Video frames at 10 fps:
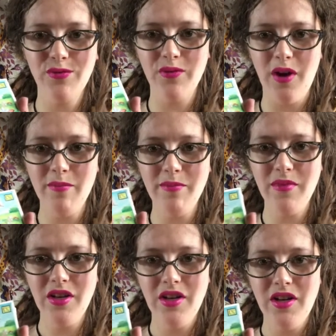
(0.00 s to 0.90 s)

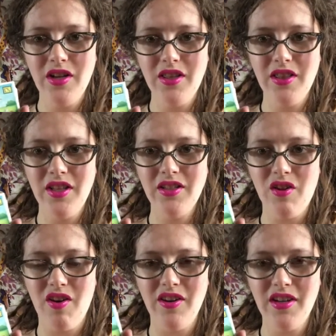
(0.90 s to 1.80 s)
from this
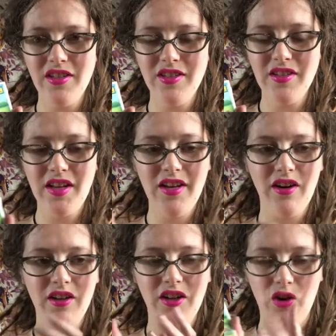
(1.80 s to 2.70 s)
artist that I
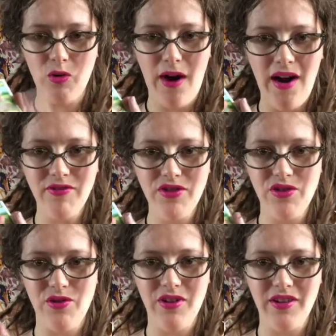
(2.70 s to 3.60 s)
got at a craft
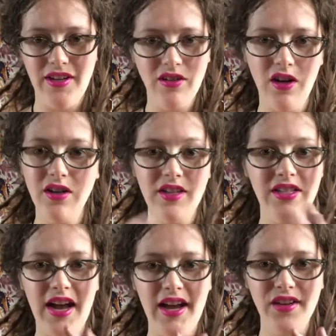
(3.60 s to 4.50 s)
store, like not a
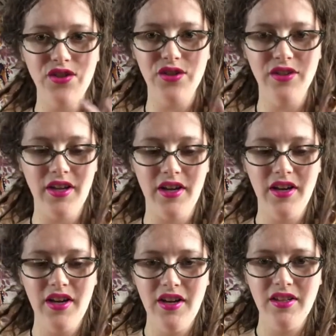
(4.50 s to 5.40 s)
deck, just like
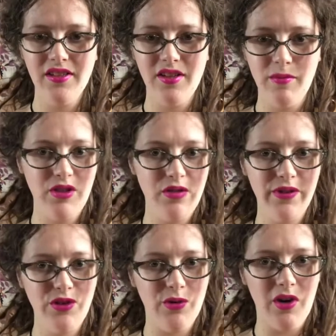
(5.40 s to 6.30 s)
some
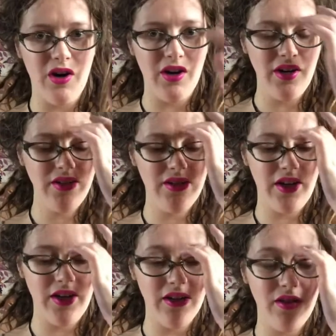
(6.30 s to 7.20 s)
individual cards that
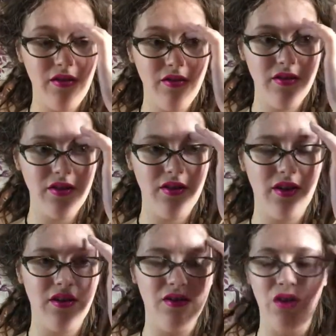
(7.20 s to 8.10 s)
I had used in
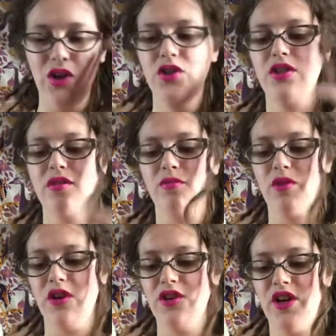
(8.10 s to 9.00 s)
like collages and
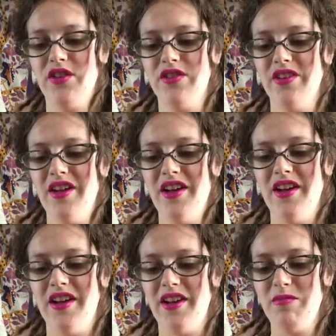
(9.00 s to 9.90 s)
projects.
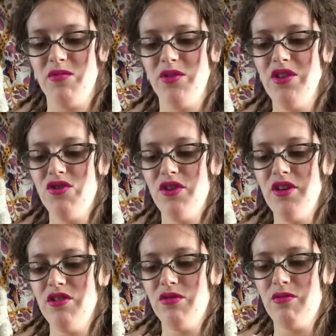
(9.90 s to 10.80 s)
And I'm really
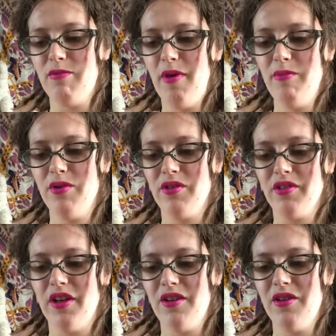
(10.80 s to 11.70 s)
trying to remember
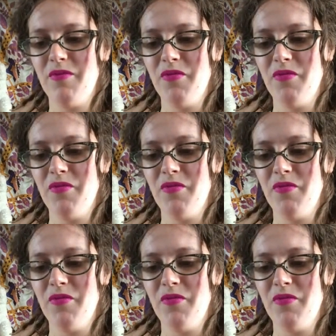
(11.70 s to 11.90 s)
like